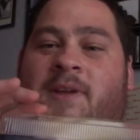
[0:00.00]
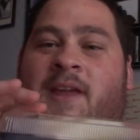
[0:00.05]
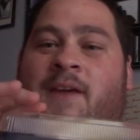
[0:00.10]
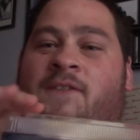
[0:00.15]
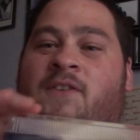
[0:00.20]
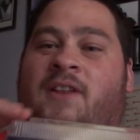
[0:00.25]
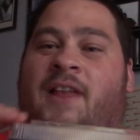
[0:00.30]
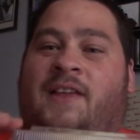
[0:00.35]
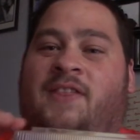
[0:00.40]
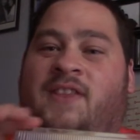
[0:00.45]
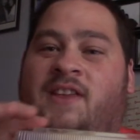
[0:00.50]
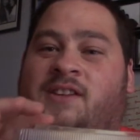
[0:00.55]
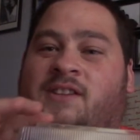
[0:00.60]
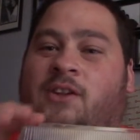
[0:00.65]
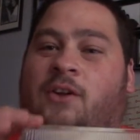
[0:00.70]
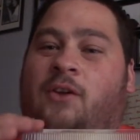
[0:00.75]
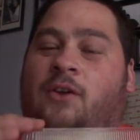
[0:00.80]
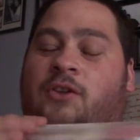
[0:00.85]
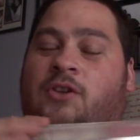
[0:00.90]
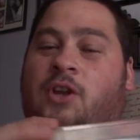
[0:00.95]
give you like these
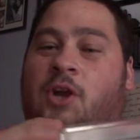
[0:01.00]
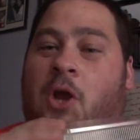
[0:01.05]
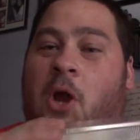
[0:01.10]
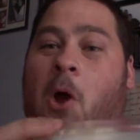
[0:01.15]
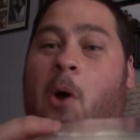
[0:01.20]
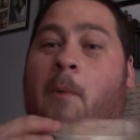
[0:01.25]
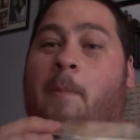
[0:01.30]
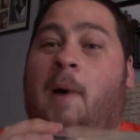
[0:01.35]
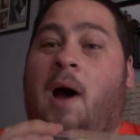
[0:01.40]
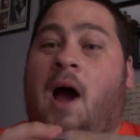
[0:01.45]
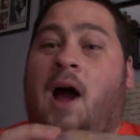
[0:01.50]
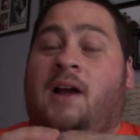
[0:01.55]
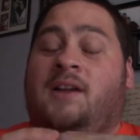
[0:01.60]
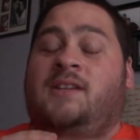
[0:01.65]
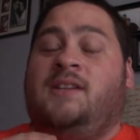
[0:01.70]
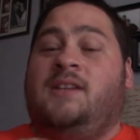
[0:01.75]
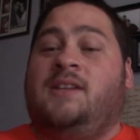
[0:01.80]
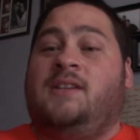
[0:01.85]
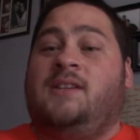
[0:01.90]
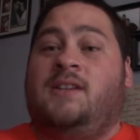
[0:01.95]
little to-go
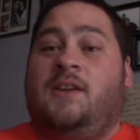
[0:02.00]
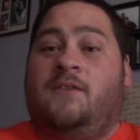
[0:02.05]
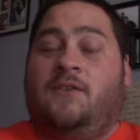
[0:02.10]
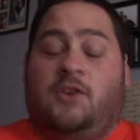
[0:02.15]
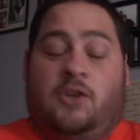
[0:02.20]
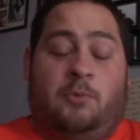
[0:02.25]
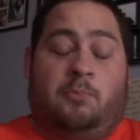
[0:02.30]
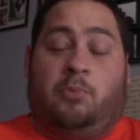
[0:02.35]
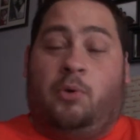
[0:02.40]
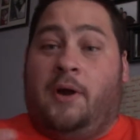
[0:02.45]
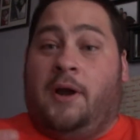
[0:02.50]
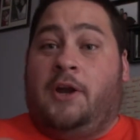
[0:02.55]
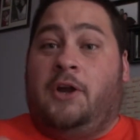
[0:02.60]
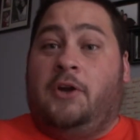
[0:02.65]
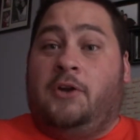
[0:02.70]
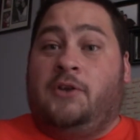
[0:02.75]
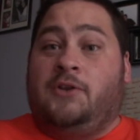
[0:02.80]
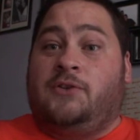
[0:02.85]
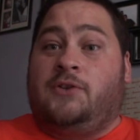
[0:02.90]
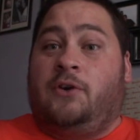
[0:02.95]
boxes to bring
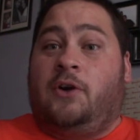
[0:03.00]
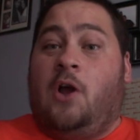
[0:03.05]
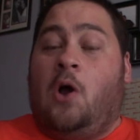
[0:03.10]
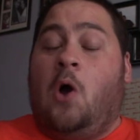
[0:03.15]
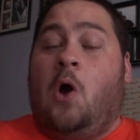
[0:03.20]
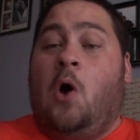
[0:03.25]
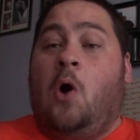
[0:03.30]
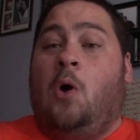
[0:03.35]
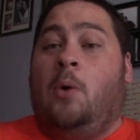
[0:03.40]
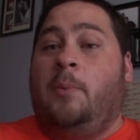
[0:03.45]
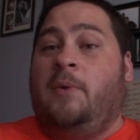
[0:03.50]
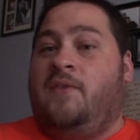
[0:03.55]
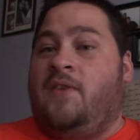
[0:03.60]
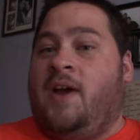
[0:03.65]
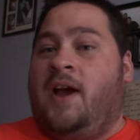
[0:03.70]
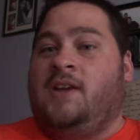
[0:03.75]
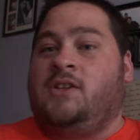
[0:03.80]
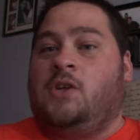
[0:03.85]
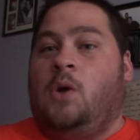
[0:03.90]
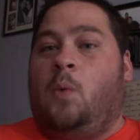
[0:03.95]
your dessert home if you
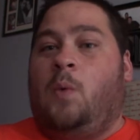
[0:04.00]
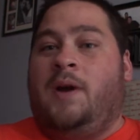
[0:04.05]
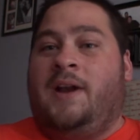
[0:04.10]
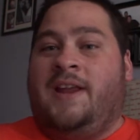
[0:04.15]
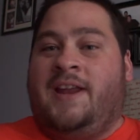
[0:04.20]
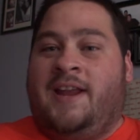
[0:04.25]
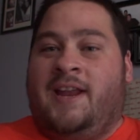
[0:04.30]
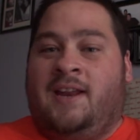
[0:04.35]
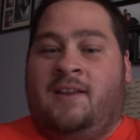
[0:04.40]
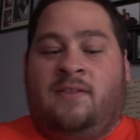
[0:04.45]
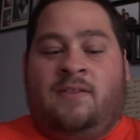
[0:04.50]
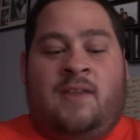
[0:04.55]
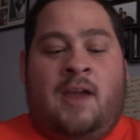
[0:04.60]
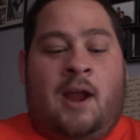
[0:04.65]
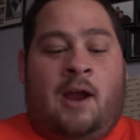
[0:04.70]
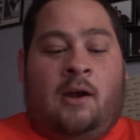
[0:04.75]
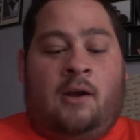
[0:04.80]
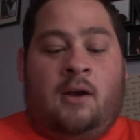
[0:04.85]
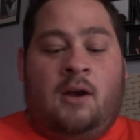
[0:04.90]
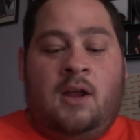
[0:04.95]
guys don't want to eat it
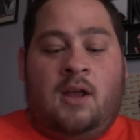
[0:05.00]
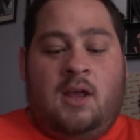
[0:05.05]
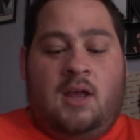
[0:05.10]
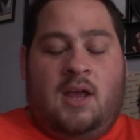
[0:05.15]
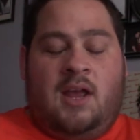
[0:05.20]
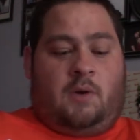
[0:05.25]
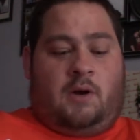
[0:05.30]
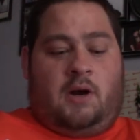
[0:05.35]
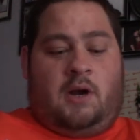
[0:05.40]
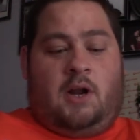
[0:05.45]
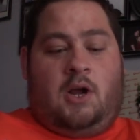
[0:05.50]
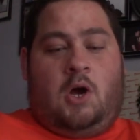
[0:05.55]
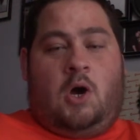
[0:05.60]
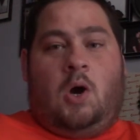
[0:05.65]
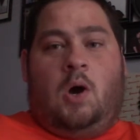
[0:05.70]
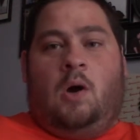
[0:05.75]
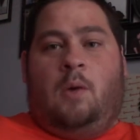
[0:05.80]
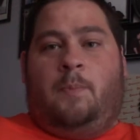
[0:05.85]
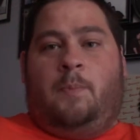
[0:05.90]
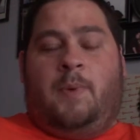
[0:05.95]
there. We're gonna
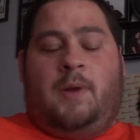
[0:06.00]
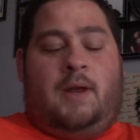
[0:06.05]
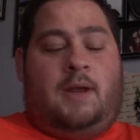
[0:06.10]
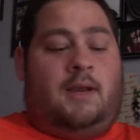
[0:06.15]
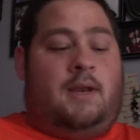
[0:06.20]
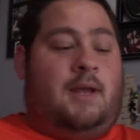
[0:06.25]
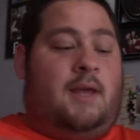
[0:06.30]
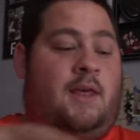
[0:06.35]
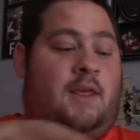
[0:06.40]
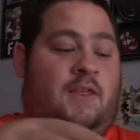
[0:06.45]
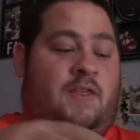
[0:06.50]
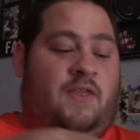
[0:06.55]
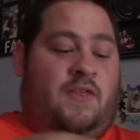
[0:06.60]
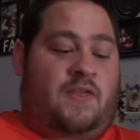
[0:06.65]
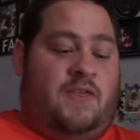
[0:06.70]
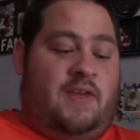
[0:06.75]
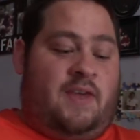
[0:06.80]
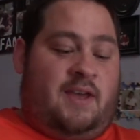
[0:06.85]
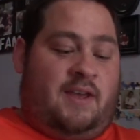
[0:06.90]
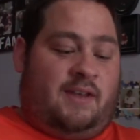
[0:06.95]
open
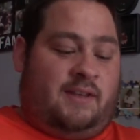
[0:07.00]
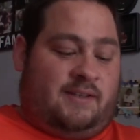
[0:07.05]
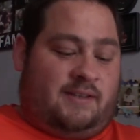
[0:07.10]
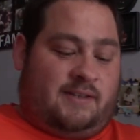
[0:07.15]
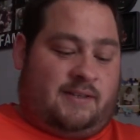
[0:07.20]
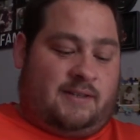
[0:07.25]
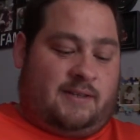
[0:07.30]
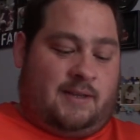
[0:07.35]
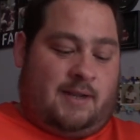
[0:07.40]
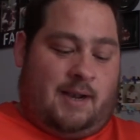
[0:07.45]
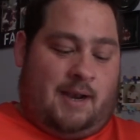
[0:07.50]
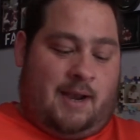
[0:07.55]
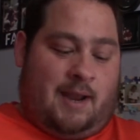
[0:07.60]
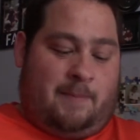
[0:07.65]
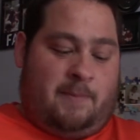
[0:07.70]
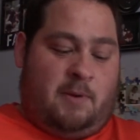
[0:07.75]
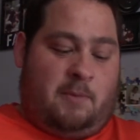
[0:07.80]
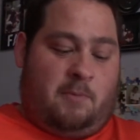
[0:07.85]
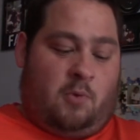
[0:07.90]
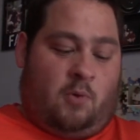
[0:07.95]
this
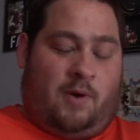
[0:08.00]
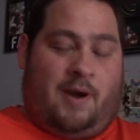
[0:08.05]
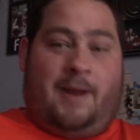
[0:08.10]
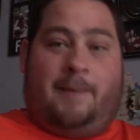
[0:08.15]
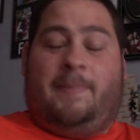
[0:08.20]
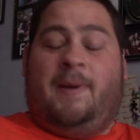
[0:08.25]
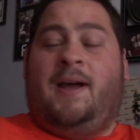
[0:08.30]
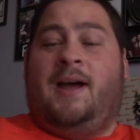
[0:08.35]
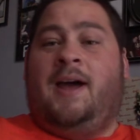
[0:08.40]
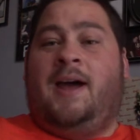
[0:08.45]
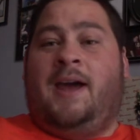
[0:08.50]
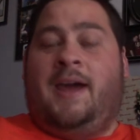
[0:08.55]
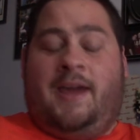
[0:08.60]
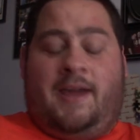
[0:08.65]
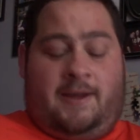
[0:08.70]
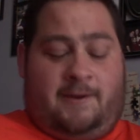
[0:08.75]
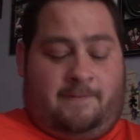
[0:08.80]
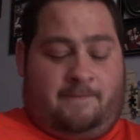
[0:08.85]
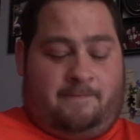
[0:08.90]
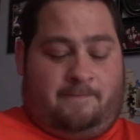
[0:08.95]
lemon meringue
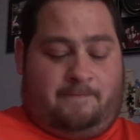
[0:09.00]
pie.